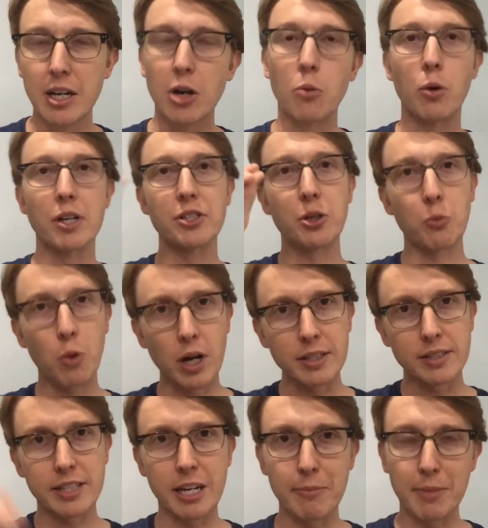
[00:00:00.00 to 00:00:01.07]
what is your want
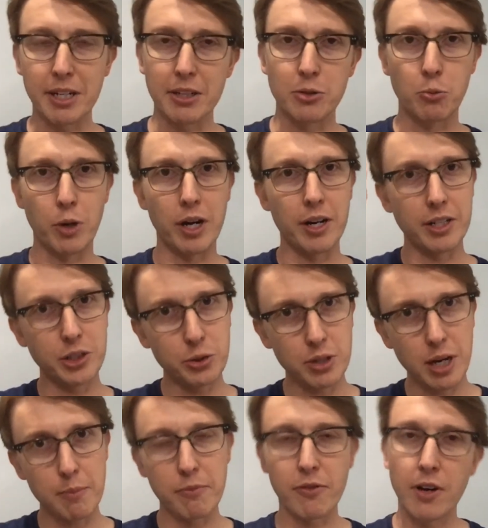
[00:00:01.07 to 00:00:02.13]
statement? Where did you
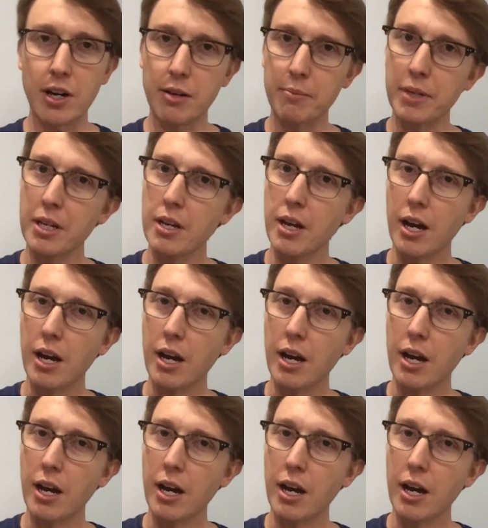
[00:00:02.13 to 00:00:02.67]
come from?